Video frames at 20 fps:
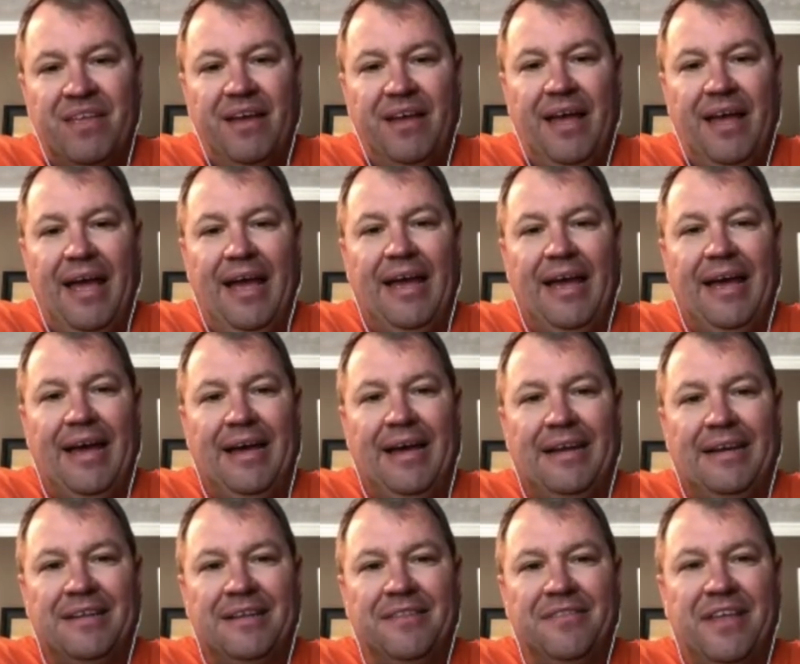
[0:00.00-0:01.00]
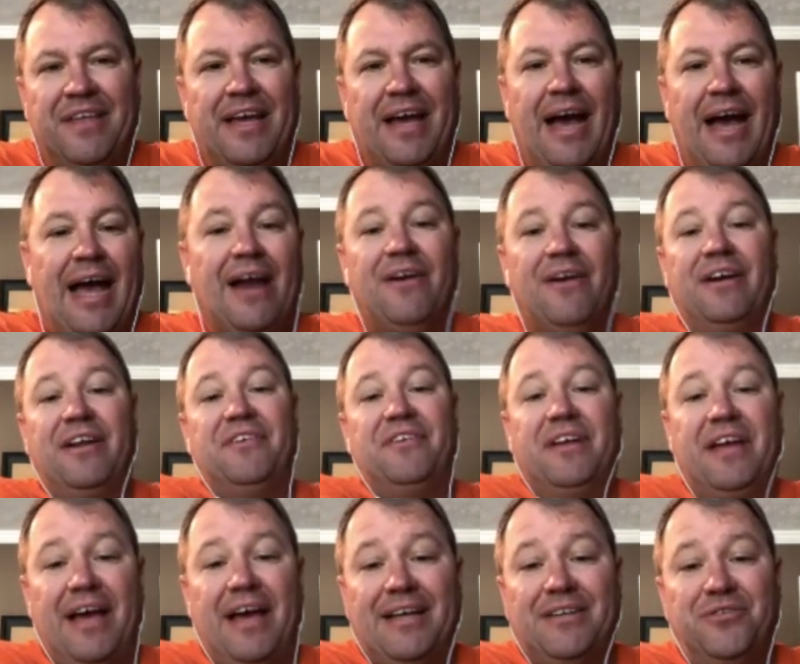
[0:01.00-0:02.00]
and they hire another
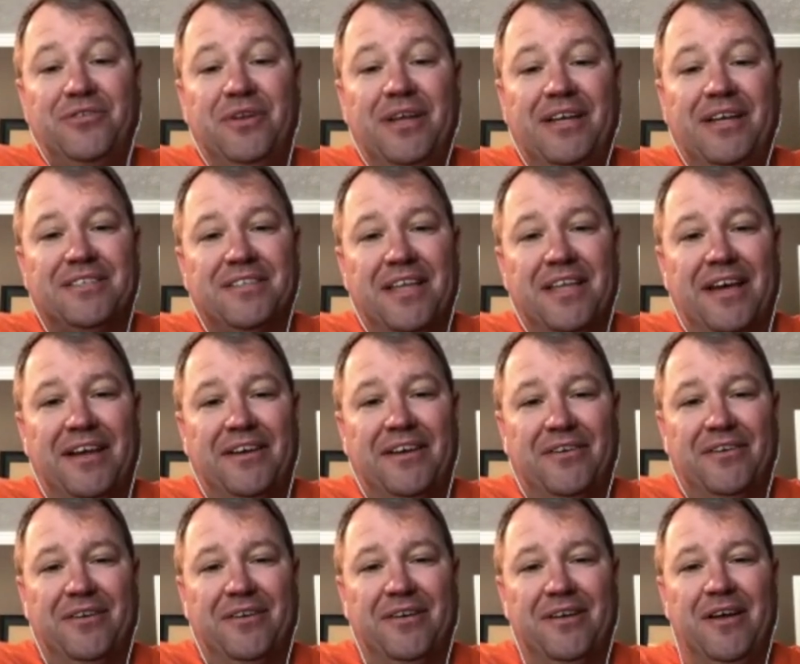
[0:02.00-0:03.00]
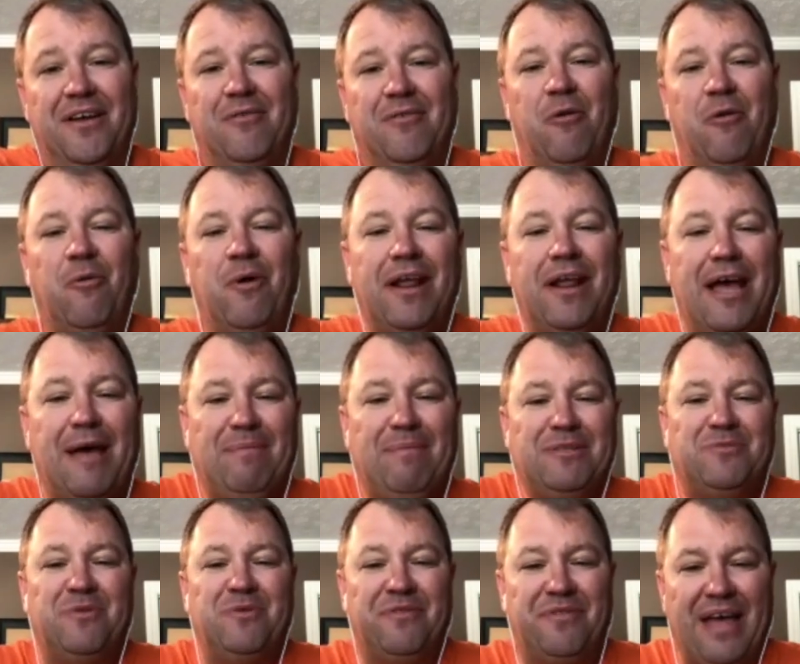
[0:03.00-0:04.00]
guy two days later. Well, what
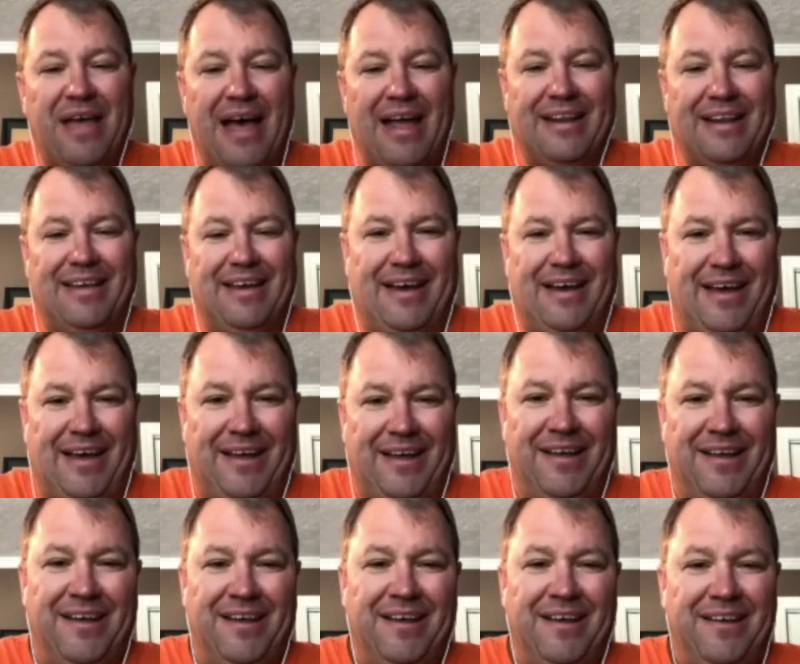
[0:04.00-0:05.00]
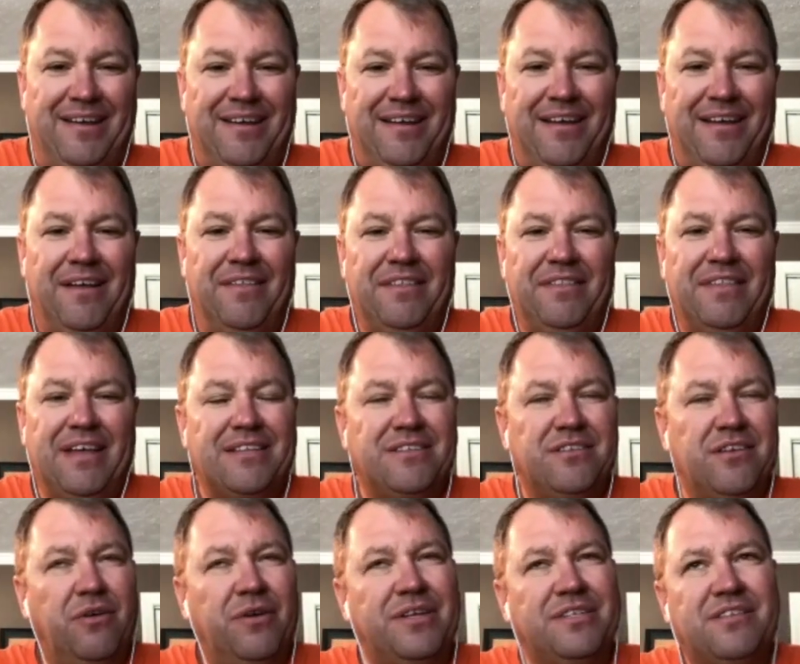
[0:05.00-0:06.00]
happens with that guy? Yeah. Uh, that's
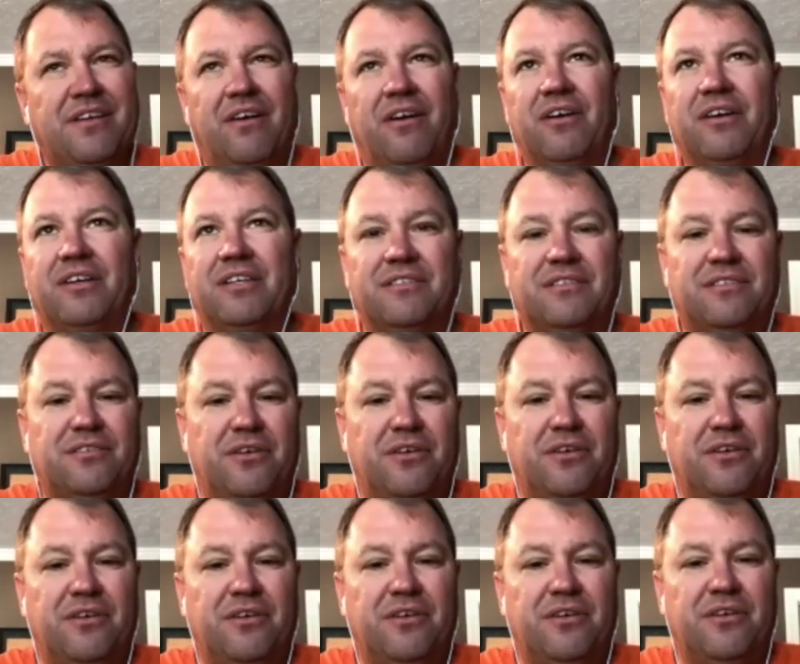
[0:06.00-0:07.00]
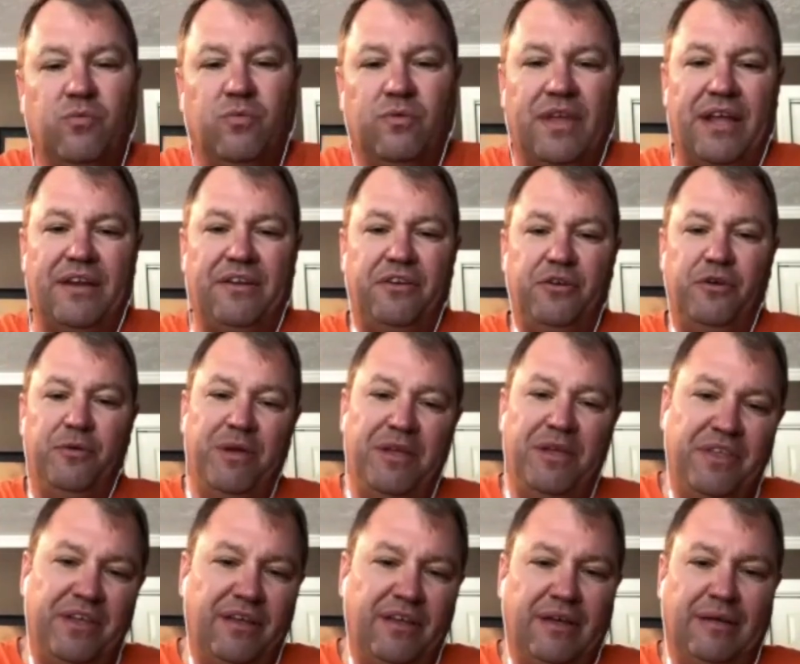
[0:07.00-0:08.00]
always our concern is that newbie
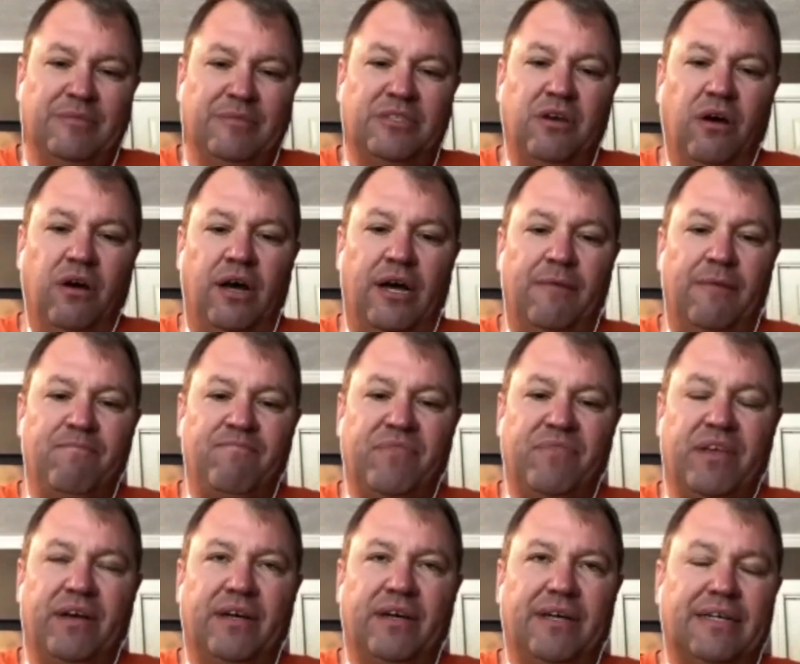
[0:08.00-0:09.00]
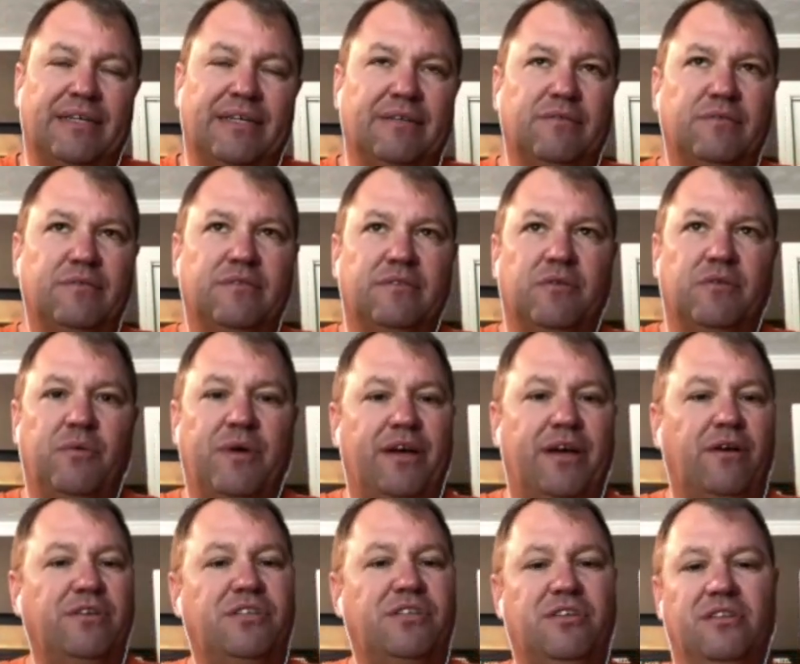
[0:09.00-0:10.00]
that comes on, uh, the way
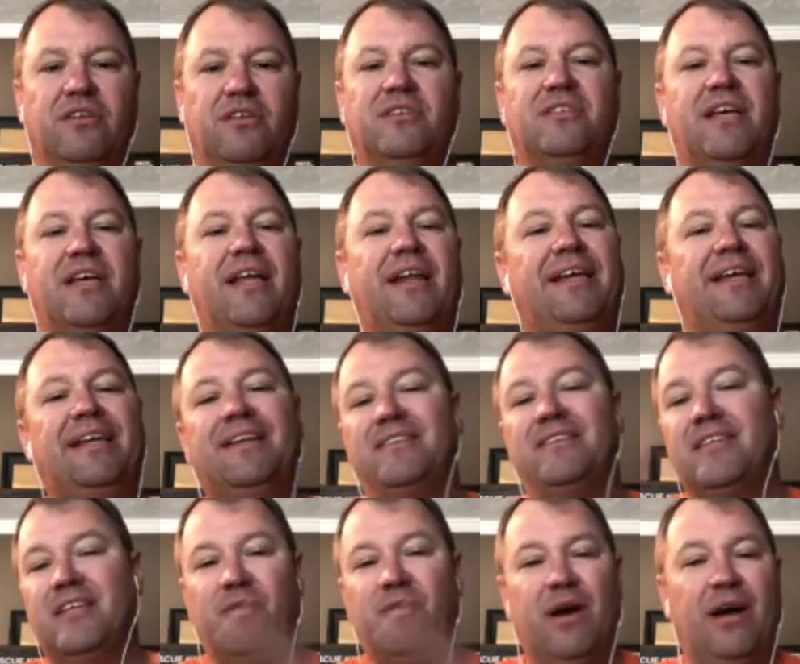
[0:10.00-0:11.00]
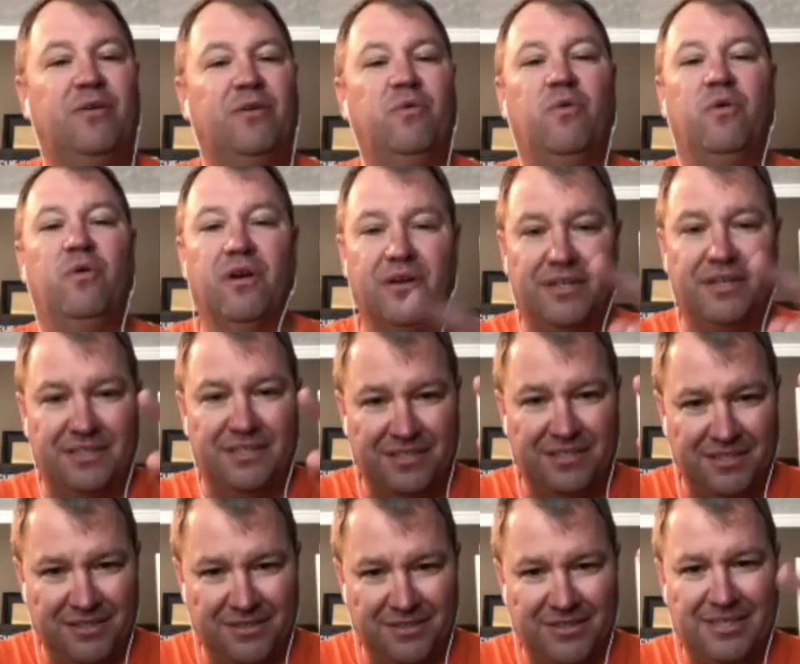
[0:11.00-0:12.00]
OSHA looks at it, he doesn't go out and work
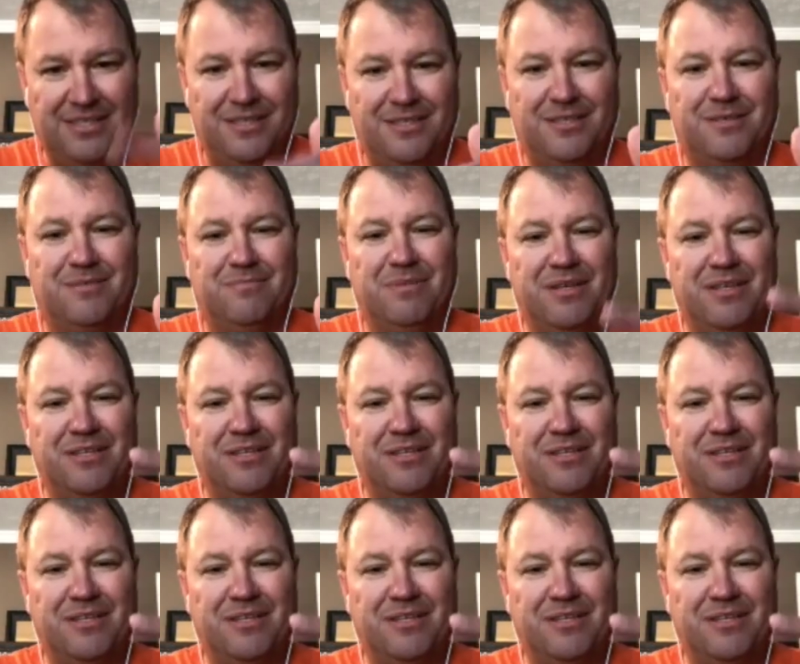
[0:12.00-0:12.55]
until he's been